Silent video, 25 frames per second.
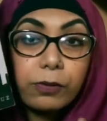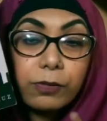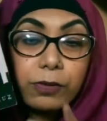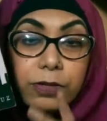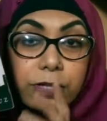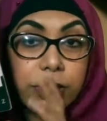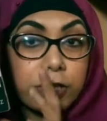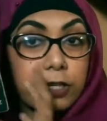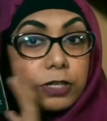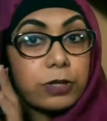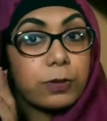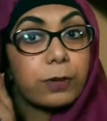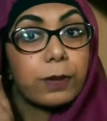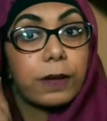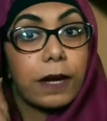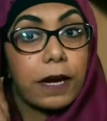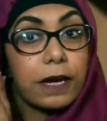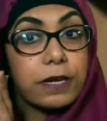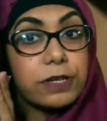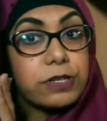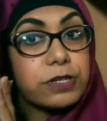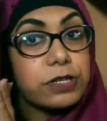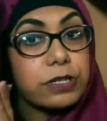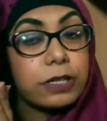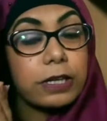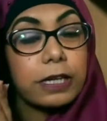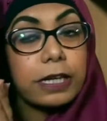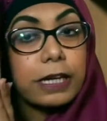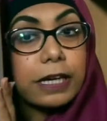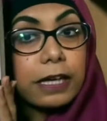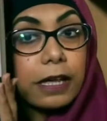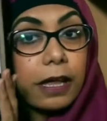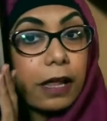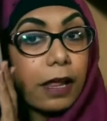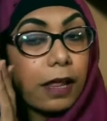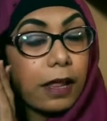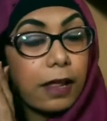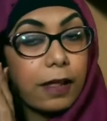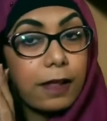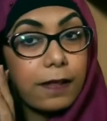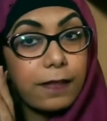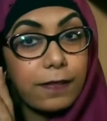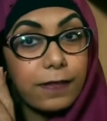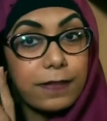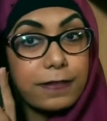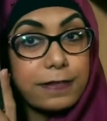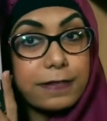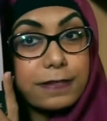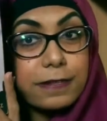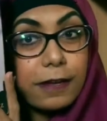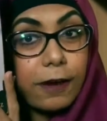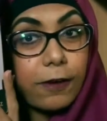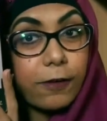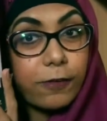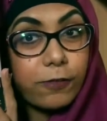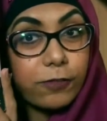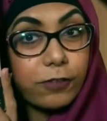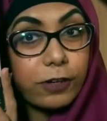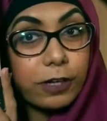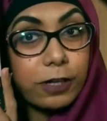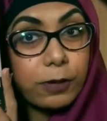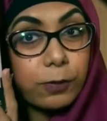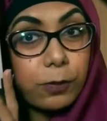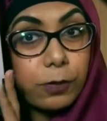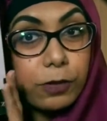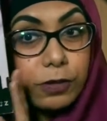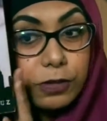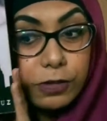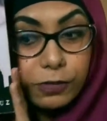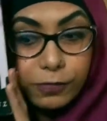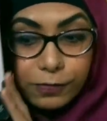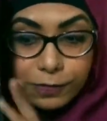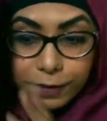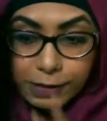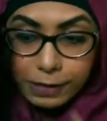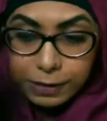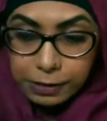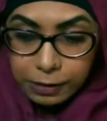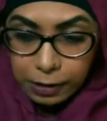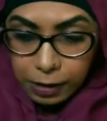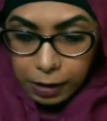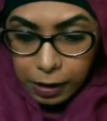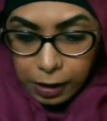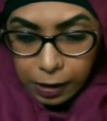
which I do occasionally, this is definitely one to read.